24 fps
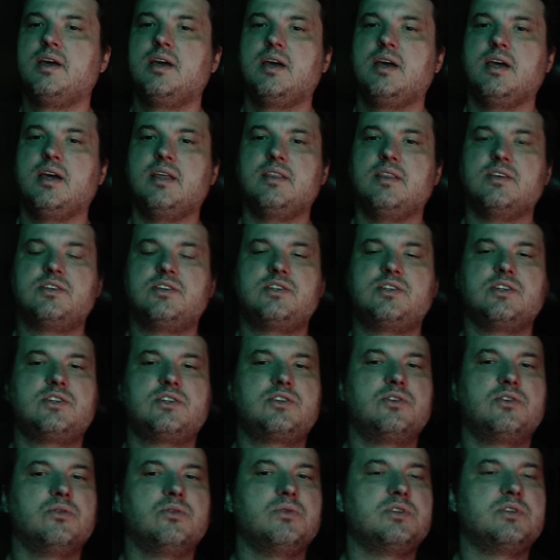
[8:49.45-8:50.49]
and the
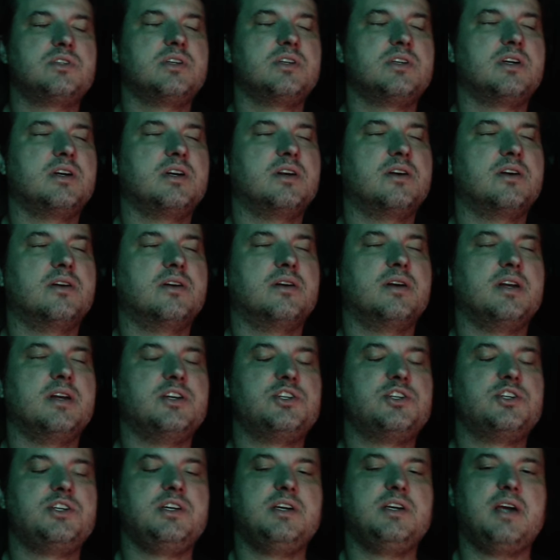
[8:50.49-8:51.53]
sister was there and
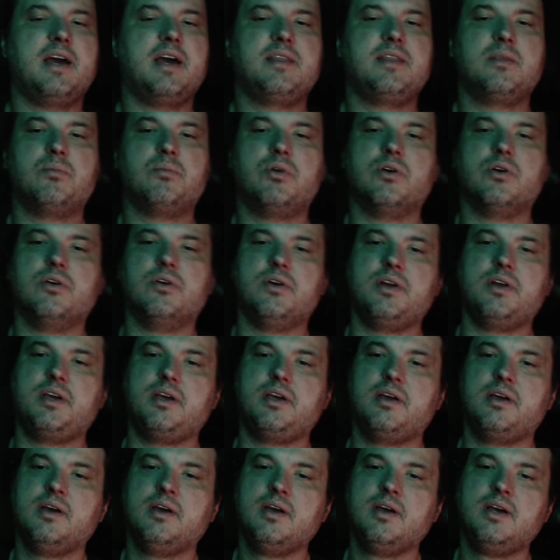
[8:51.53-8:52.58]
she had the
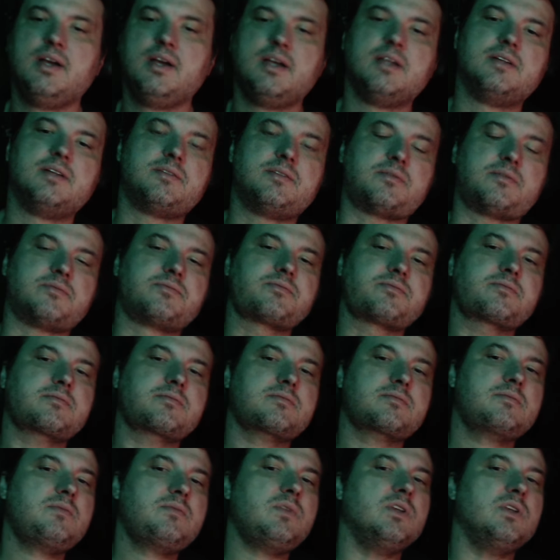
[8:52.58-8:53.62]
party,
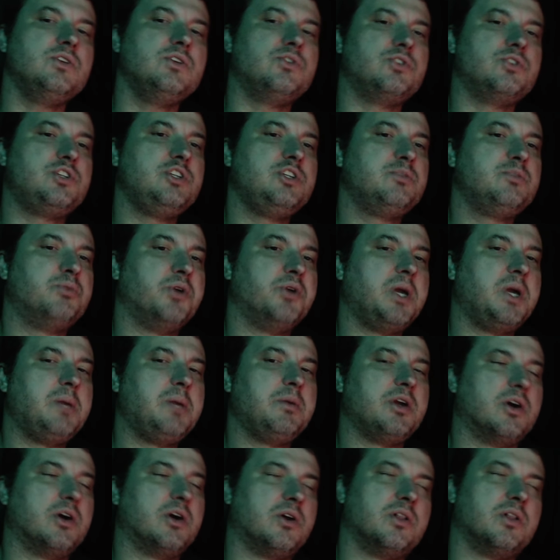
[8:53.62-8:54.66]
so she's
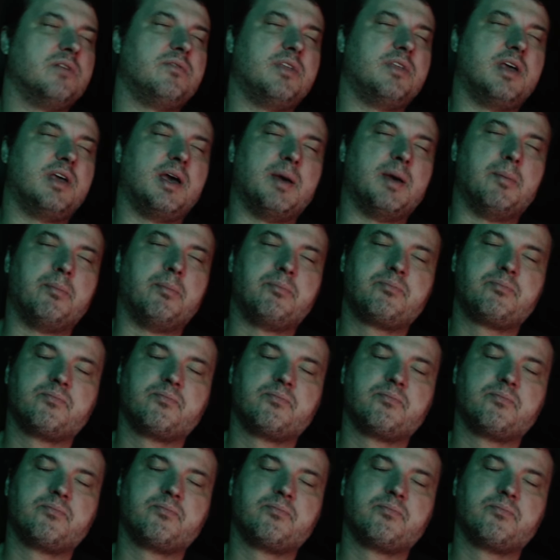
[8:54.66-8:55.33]
blaming all of them.